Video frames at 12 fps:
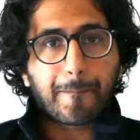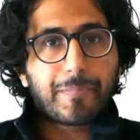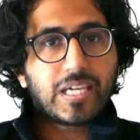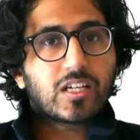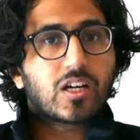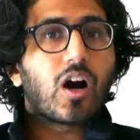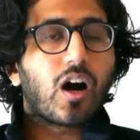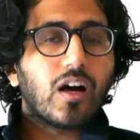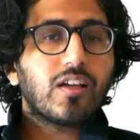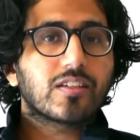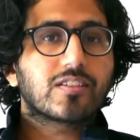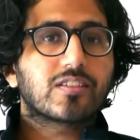
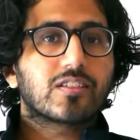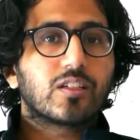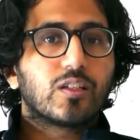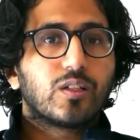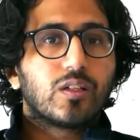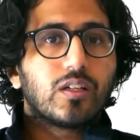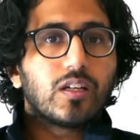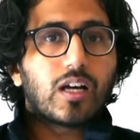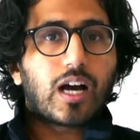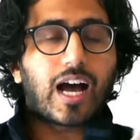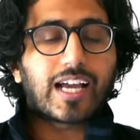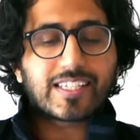because
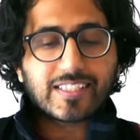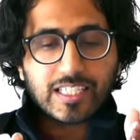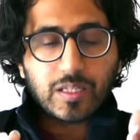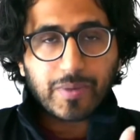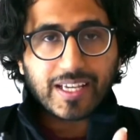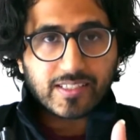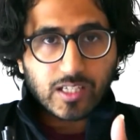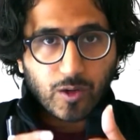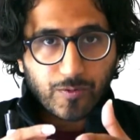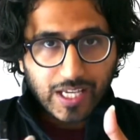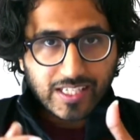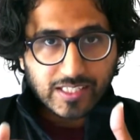I see
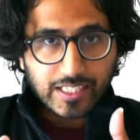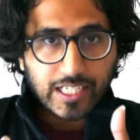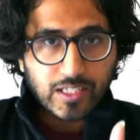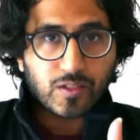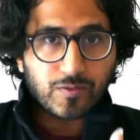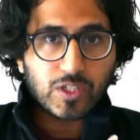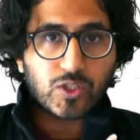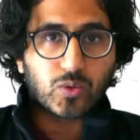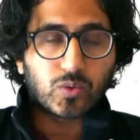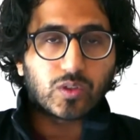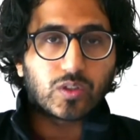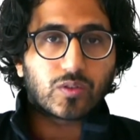myself as an
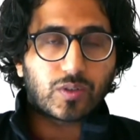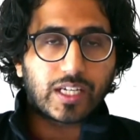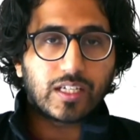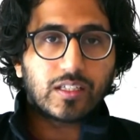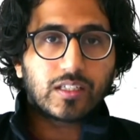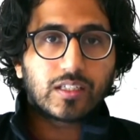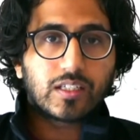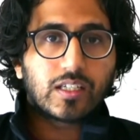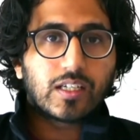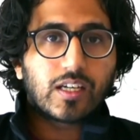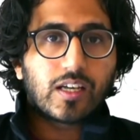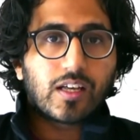individual, right?
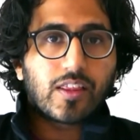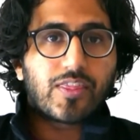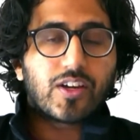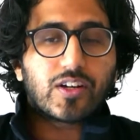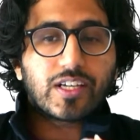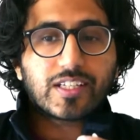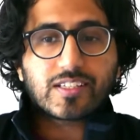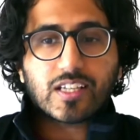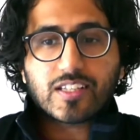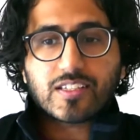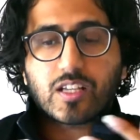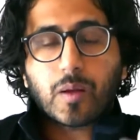There is
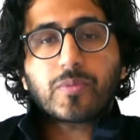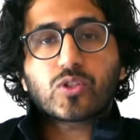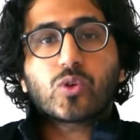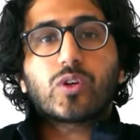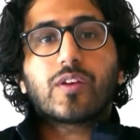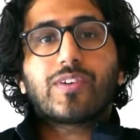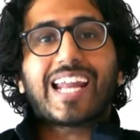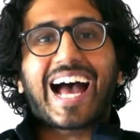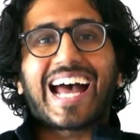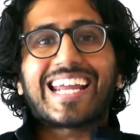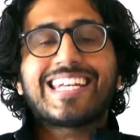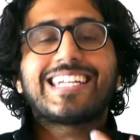some sort of an
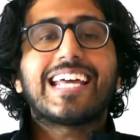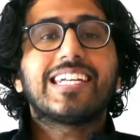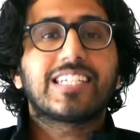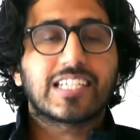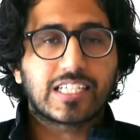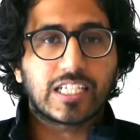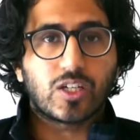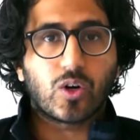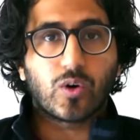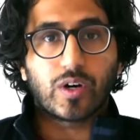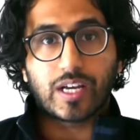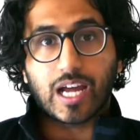identity
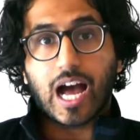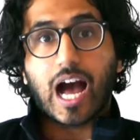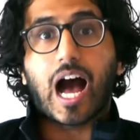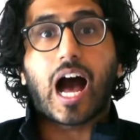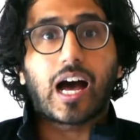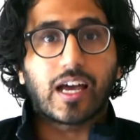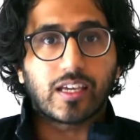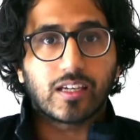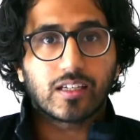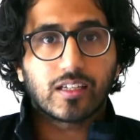or an I